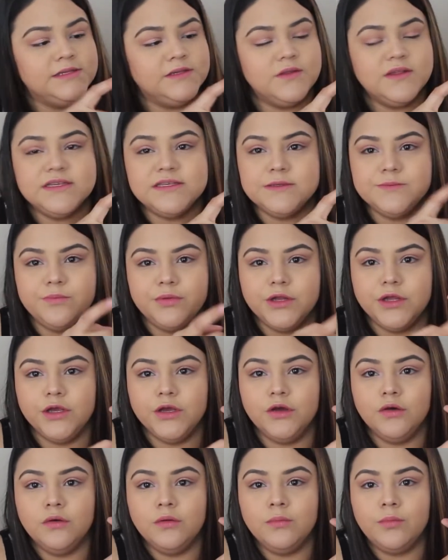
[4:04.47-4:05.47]
So this is
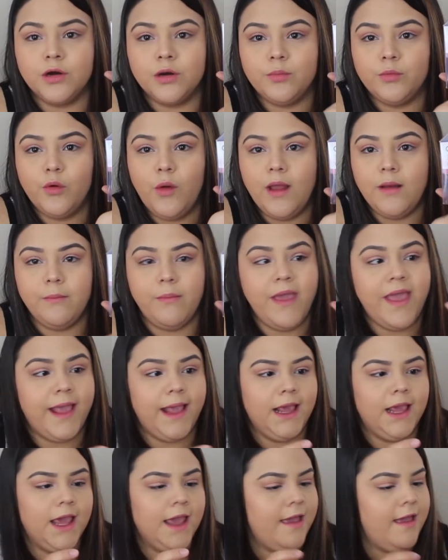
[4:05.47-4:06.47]
blue, purple, and
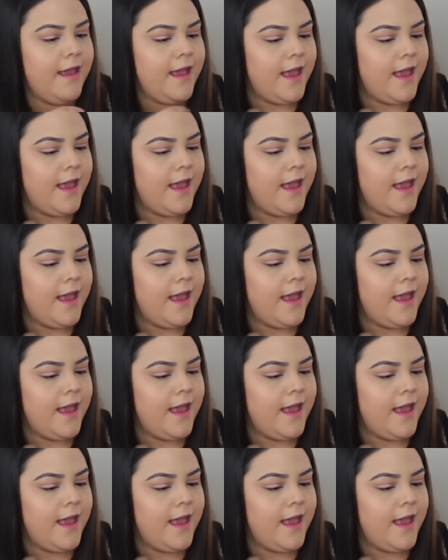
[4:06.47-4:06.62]
pink,